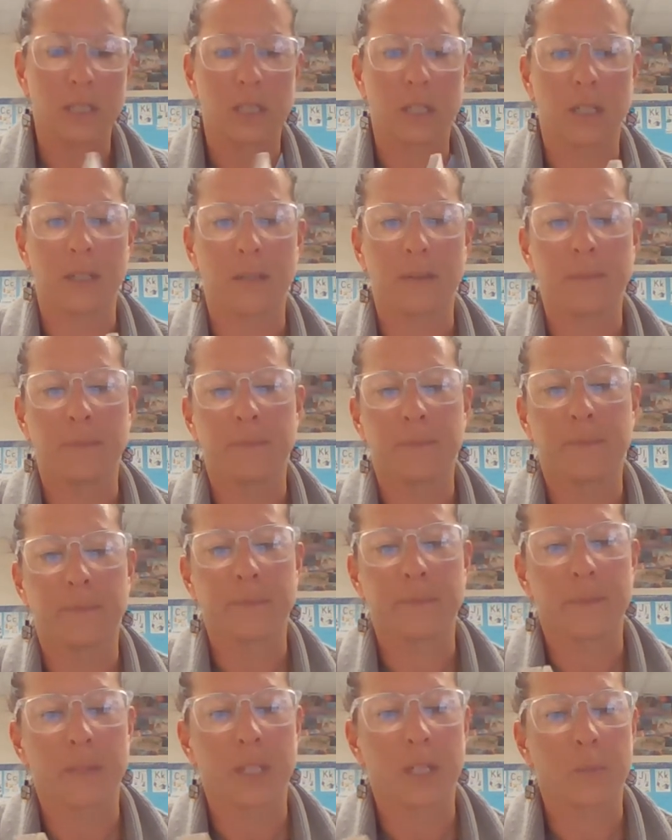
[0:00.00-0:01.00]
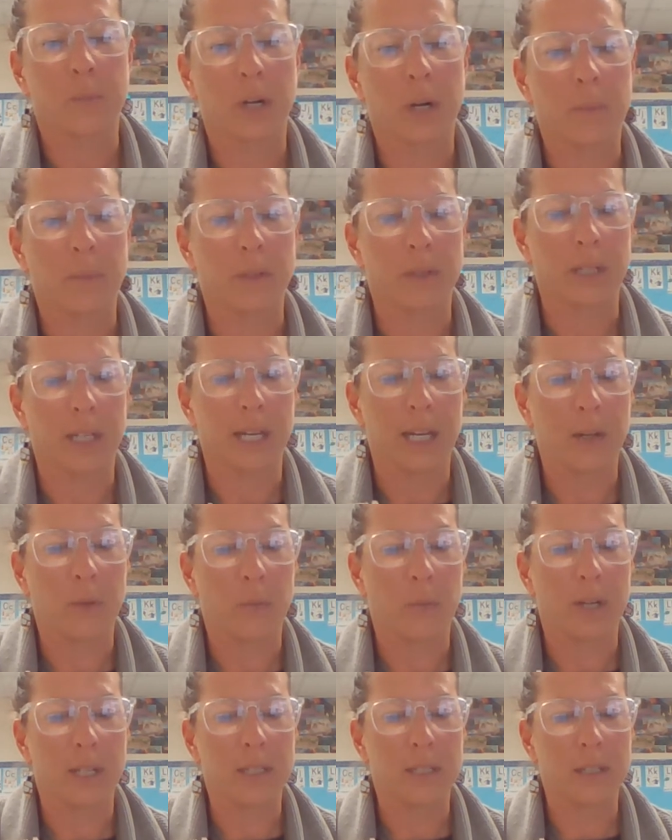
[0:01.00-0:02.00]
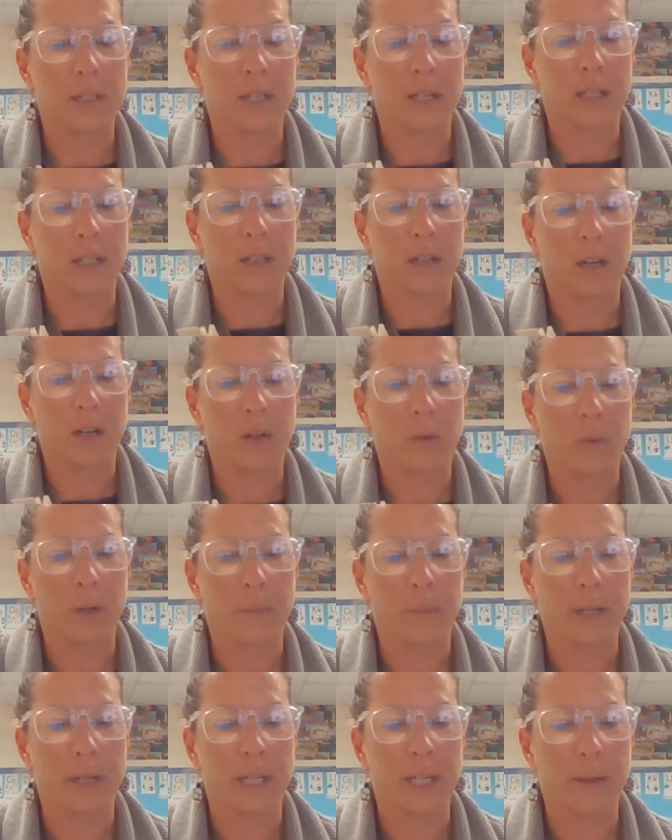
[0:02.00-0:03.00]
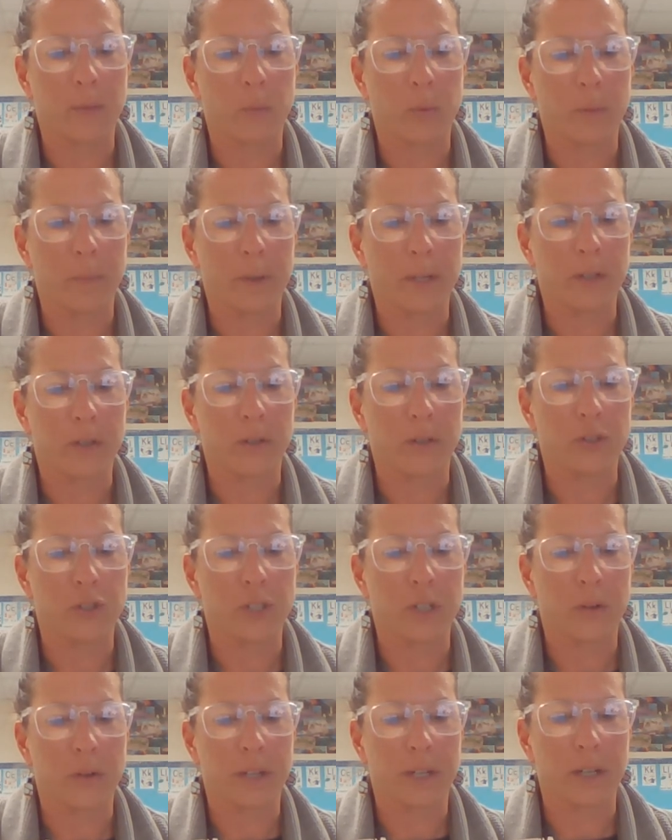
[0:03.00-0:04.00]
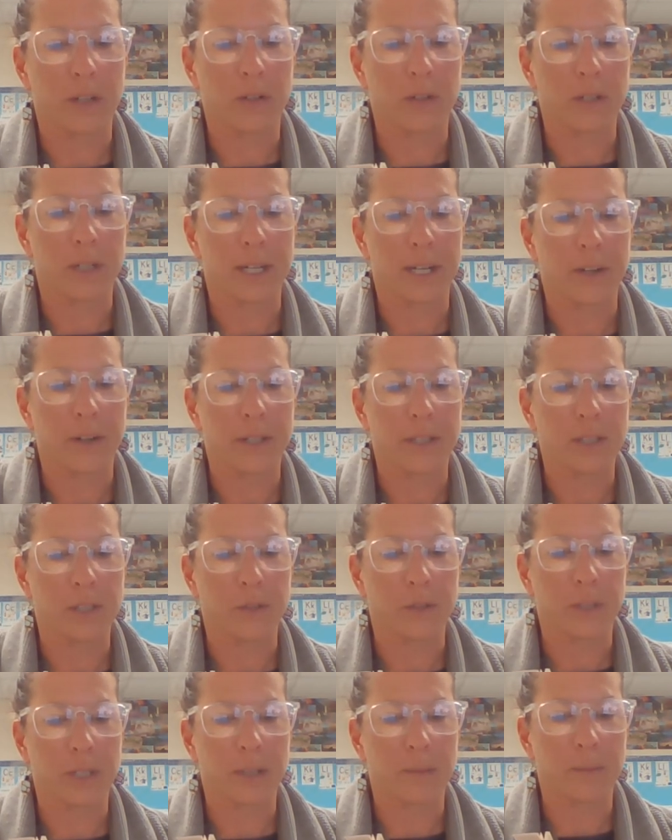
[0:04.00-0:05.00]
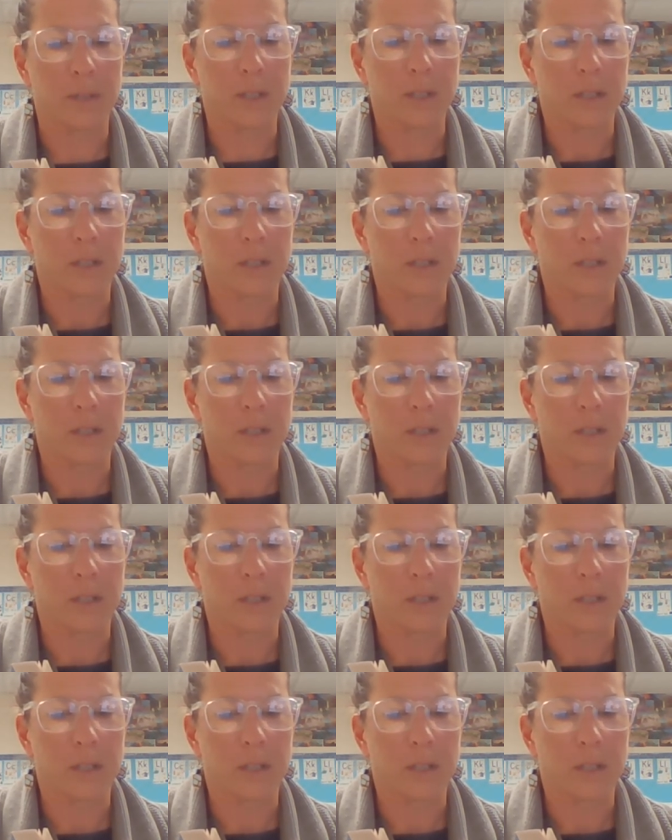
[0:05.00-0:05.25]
done properly, and went and got a whip and kept whipping her and shouting at her, and Harriet screamed.